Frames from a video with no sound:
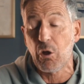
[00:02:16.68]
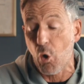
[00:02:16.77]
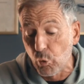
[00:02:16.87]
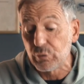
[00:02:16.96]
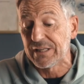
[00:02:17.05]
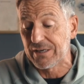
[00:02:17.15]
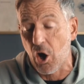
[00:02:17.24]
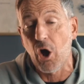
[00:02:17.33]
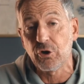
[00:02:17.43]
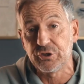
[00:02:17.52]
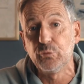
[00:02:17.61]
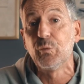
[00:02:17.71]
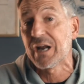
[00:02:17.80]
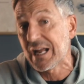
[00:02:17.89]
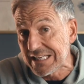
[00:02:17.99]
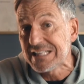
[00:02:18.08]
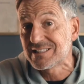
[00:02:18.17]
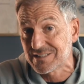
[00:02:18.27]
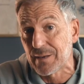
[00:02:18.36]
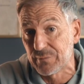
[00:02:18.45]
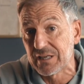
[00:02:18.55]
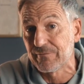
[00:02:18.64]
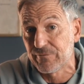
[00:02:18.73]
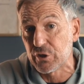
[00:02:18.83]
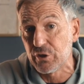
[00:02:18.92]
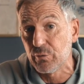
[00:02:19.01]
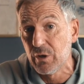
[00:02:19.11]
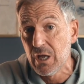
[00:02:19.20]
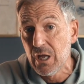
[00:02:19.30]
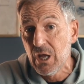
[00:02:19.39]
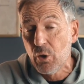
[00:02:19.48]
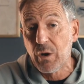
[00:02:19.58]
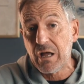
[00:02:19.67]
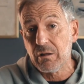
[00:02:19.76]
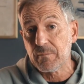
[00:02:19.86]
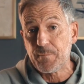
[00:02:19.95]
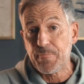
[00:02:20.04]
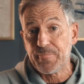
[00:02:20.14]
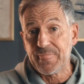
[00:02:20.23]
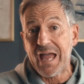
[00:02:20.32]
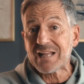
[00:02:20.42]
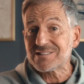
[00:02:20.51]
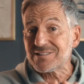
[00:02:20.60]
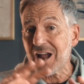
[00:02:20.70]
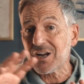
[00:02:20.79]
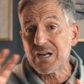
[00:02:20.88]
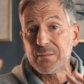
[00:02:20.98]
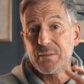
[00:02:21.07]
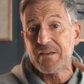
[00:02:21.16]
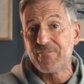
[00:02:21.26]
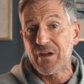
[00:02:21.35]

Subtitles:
I'll only call you when I need something for you. Well, that's not going to be a